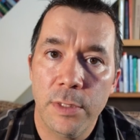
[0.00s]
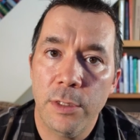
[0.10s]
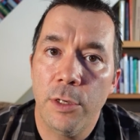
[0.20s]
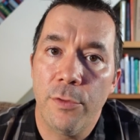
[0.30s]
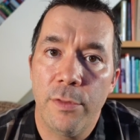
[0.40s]

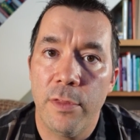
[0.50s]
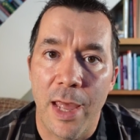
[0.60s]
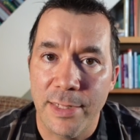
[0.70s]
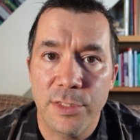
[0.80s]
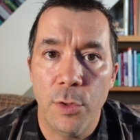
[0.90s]
you know,
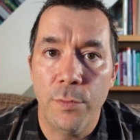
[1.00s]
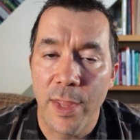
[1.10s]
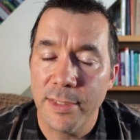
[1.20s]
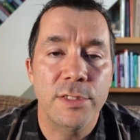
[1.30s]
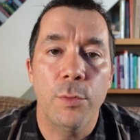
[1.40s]
that's the
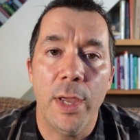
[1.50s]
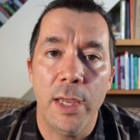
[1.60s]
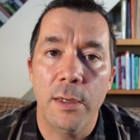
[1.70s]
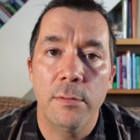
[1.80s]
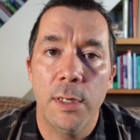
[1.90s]

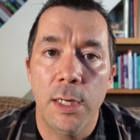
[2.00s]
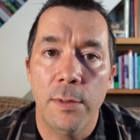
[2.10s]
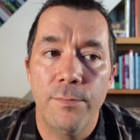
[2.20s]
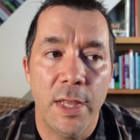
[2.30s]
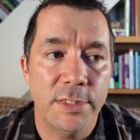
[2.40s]
way
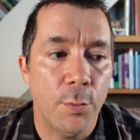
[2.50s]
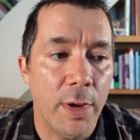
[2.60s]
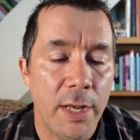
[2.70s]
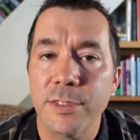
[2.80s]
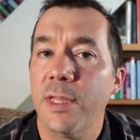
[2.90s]

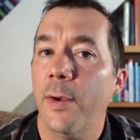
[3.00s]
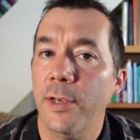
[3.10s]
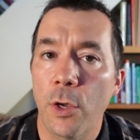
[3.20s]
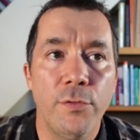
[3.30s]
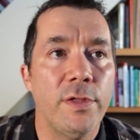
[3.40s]
it is. Now, I
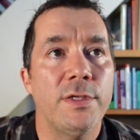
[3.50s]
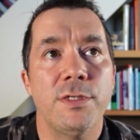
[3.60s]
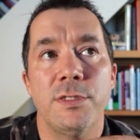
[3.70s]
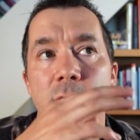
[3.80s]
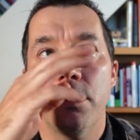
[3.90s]
know that
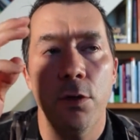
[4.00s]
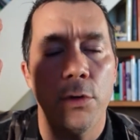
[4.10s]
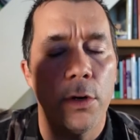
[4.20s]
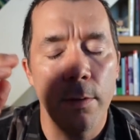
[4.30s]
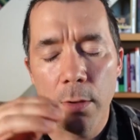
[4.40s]
this is,
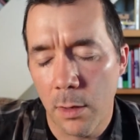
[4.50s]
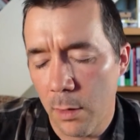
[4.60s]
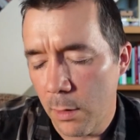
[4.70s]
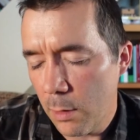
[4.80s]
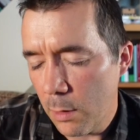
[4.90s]
there are
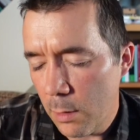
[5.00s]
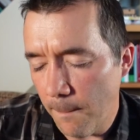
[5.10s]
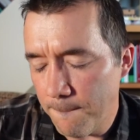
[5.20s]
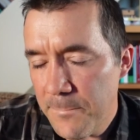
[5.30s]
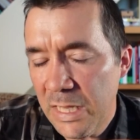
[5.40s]

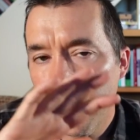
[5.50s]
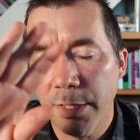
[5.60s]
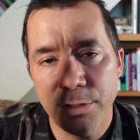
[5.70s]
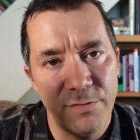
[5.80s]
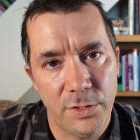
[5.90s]

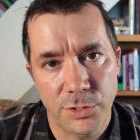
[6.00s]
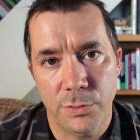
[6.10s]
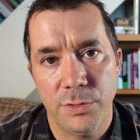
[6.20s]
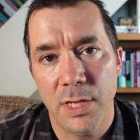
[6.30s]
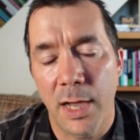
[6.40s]
millions of
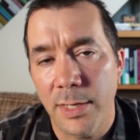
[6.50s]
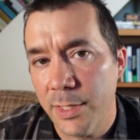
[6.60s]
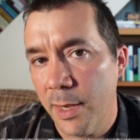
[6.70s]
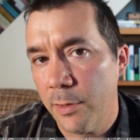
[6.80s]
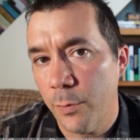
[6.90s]
issues tied
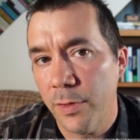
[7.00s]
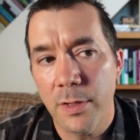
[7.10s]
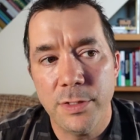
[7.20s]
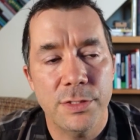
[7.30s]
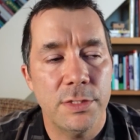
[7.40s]
together with
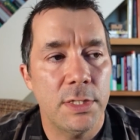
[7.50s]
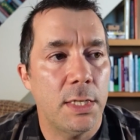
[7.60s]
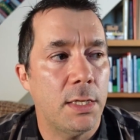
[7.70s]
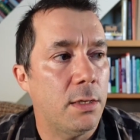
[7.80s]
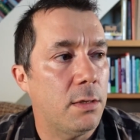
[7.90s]
this.
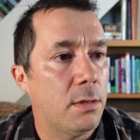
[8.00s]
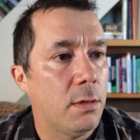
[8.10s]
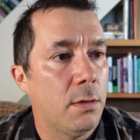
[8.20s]
There